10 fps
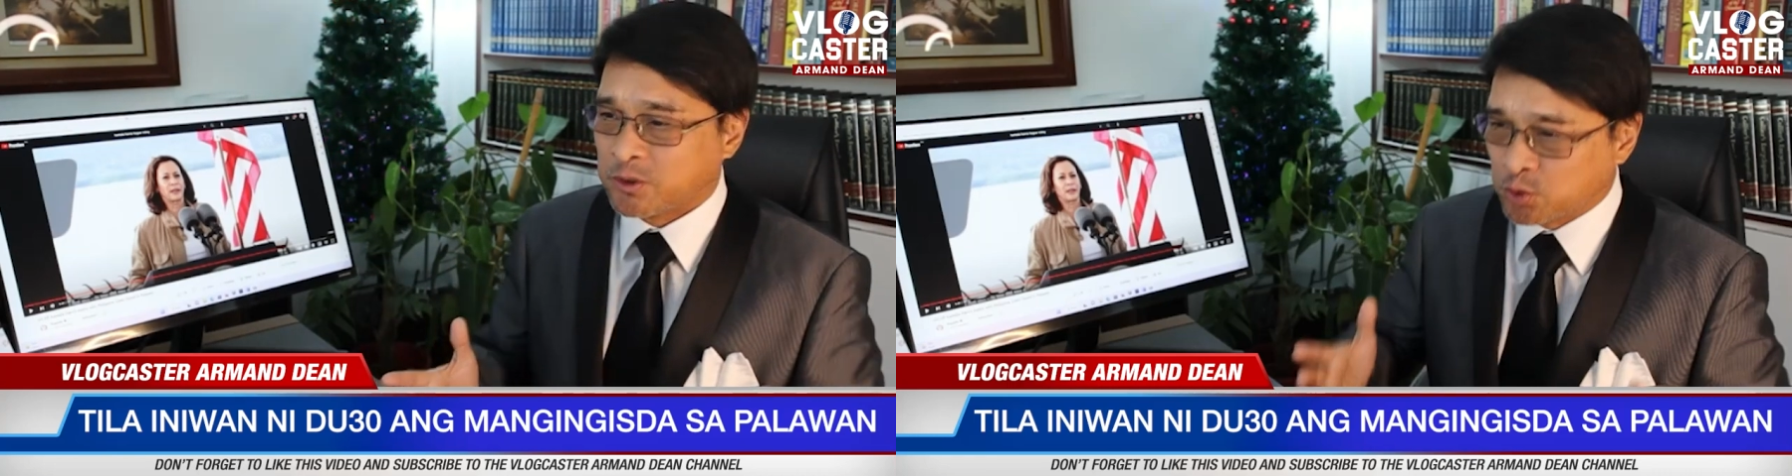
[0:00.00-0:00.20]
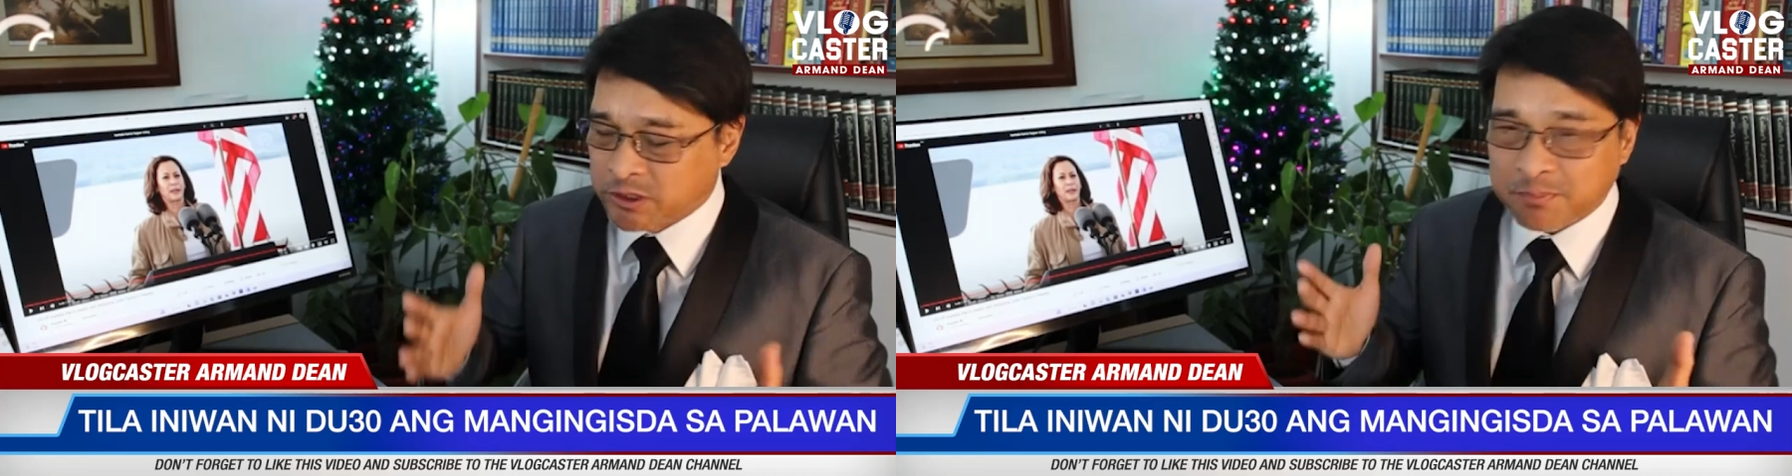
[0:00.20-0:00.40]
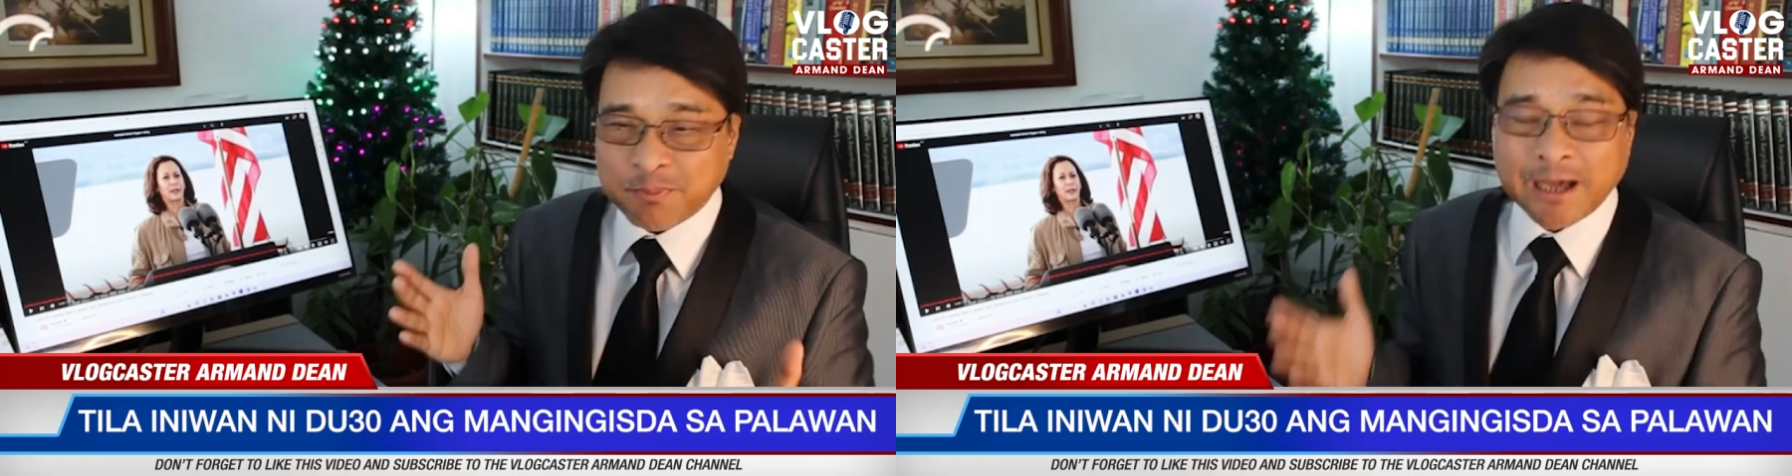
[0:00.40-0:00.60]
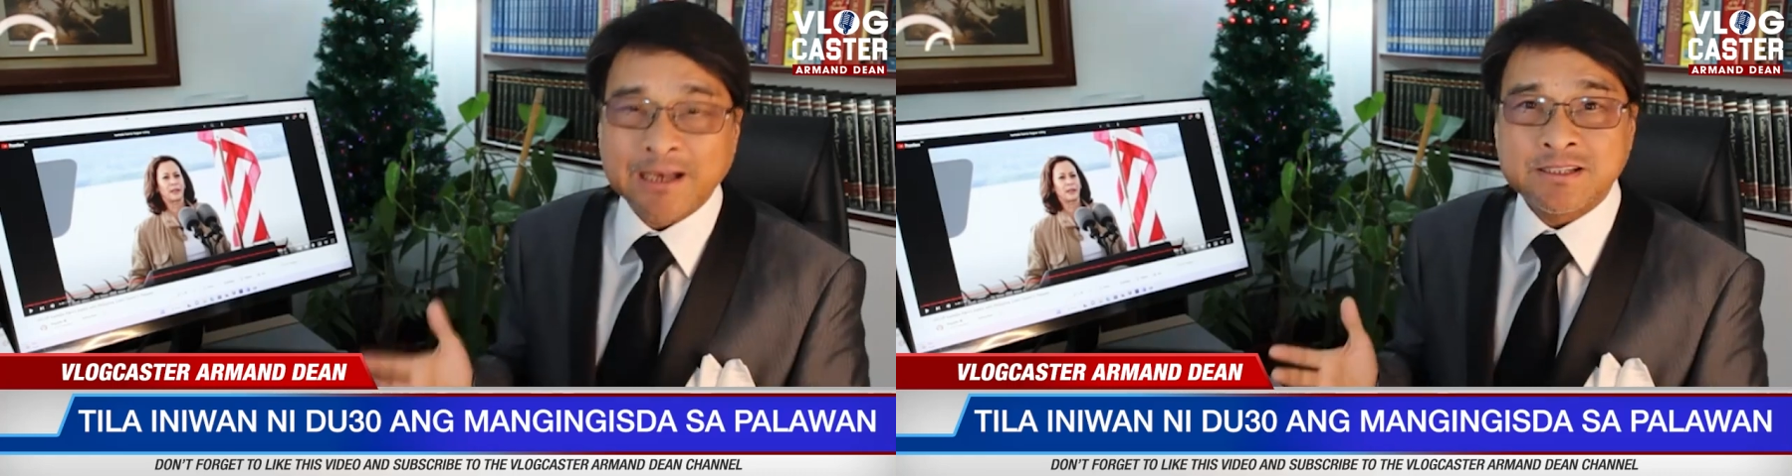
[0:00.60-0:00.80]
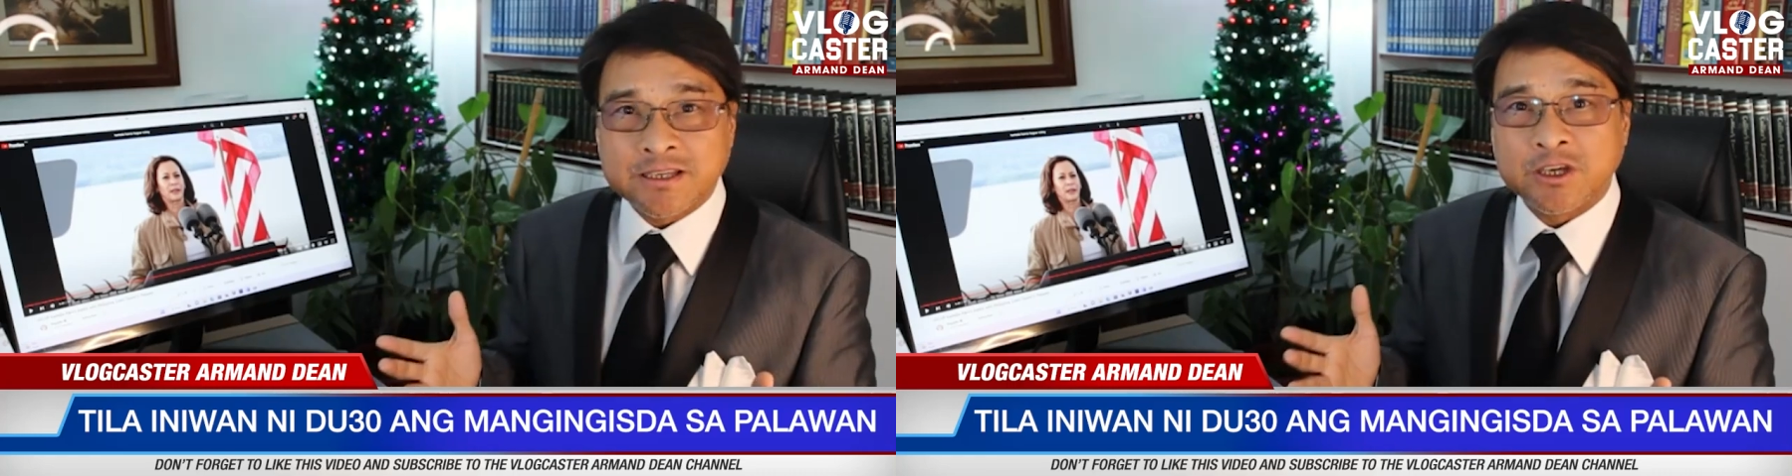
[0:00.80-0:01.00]
to the
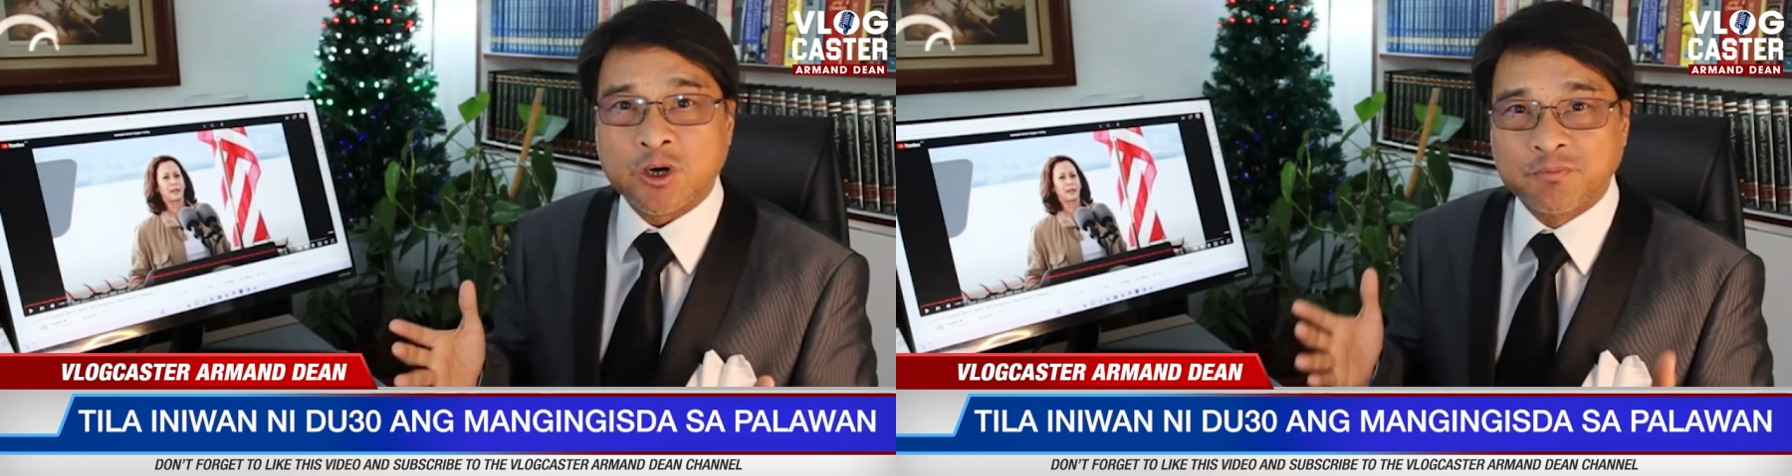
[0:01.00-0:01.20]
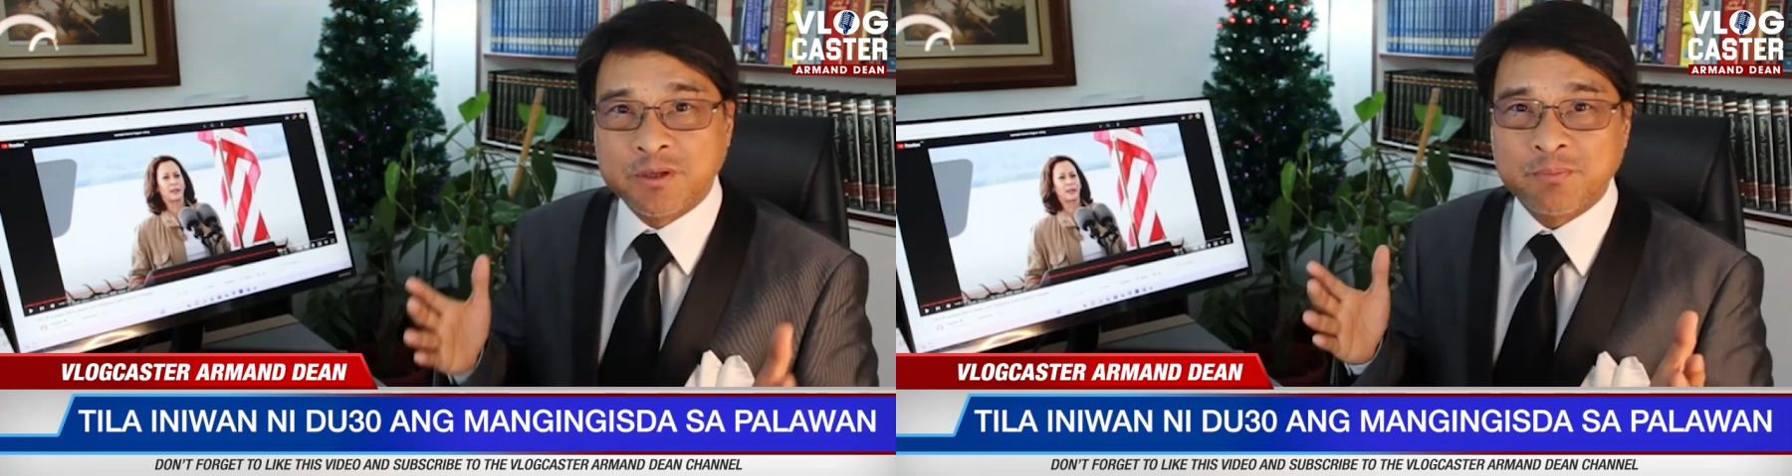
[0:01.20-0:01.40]
policy of the